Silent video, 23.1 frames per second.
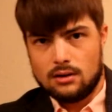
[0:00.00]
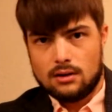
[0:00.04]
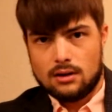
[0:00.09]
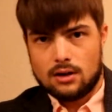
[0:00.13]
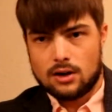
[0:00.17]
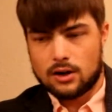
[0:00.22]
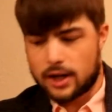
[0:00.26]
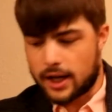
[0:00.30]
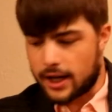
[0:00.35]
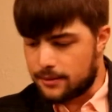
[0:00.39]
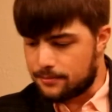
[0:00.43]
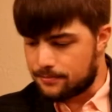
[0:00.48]

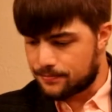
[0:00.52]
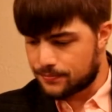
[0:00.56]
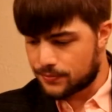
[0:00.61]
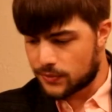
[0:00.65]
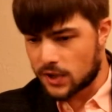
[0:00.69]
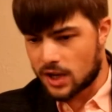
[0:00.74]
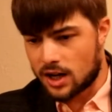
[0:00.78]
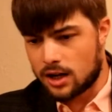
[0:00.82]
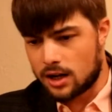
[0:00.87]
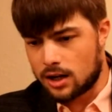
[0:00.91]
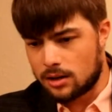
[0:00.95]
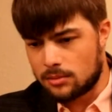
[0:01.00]
Okay,
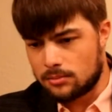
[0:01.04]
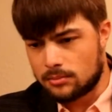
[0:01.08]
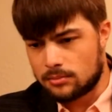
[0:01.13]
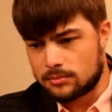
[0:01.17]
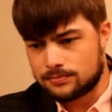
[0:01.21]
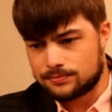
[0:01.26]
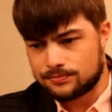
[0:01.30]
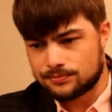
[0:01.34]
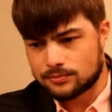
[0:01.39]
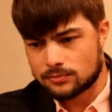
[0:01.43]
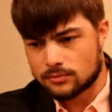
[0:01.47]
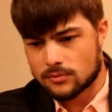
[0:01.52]

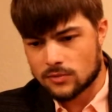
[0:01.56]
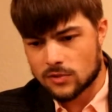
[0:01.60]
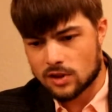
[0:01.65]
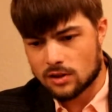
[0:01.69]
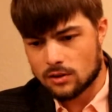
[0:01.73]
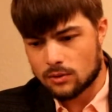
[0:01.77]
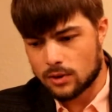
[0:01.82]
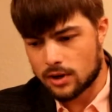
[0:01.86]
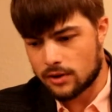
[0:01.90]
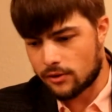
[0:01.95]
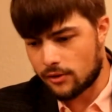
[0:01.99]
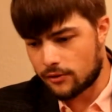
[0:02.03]

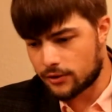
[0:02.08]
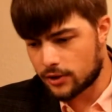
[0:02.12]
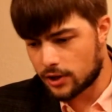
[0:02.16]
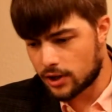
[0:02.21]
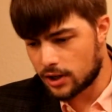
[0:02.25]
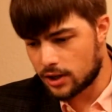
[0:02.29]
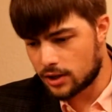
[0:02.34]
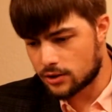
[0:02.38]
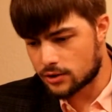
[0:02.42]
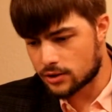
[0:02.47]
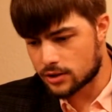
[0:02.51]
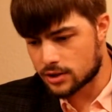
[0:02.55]
we have a
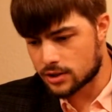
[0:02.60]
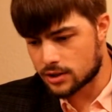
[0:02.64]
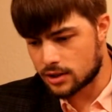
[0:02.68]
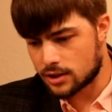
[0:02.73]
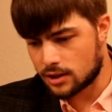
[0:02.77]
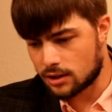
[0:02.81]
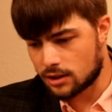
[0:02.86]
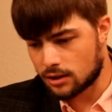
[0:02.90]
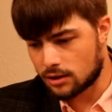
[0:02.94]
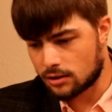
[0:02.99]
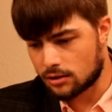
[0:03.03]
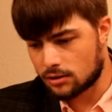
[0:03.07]
very
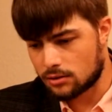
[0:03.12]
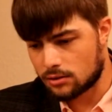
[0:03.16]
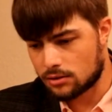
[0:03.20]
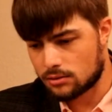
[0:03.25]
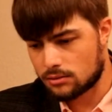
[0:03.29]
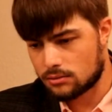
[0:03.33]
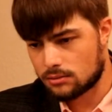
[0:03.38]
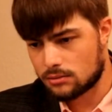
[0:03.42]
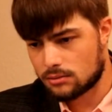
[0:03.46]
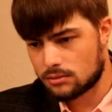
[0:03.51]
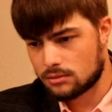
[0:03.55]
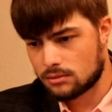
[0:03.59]
interesting
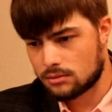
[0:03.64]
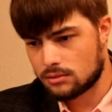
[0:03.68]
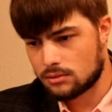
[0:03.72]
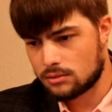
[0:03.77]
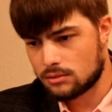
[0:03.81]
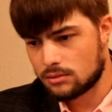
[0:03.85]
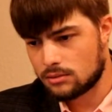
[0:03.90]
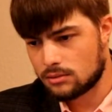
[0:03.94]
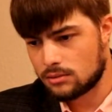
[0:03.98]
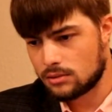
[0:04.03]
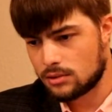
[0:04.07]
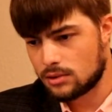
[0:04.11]

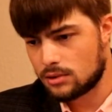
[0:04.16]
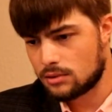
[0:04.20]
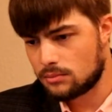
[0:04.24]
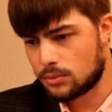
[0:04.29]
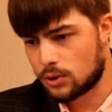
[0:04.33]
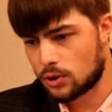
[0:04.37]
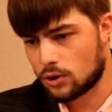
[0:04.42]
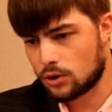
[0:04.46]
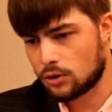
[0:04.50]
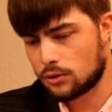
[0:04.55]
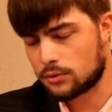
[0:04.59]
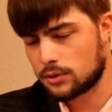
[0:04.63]

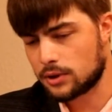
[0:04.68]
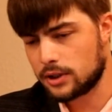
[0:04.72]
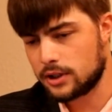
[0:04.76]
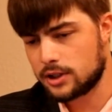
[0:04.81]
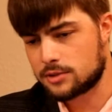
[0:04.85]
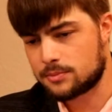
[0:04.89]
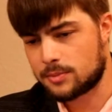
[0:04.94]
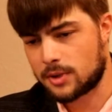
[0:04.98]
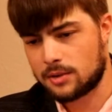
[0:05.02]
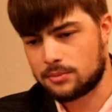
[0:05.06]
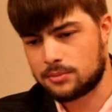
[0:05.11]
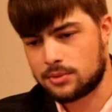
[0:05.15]
poll
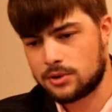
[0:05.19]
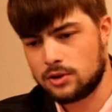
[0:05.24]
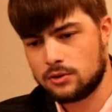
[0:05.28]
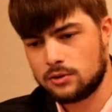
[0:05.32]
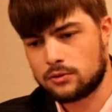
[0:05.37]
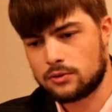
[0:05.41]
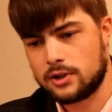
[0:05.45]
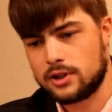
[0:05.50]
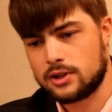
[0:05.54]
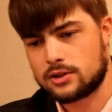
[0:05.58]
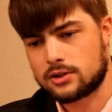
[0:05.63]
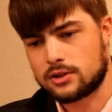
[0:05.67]
released by Pew
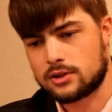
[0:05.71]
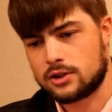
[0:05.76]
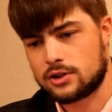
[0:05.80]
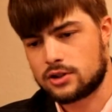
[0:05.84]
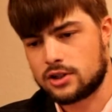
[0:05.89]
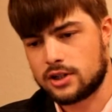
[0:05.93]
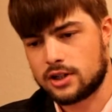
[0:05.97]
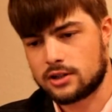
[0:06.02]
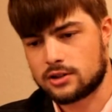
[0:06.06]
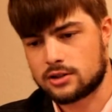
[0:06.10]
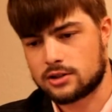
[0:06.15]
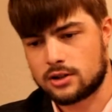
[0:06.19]
Research
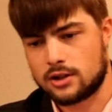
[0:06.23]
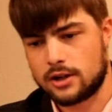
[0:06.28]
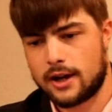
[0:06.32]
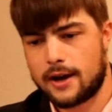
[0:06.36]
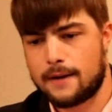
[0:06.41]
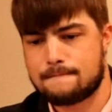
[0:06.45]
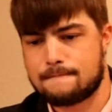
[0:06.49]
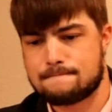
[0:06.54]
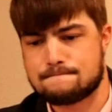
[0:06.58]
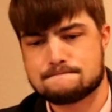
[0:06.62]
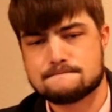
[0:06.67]
yesterday.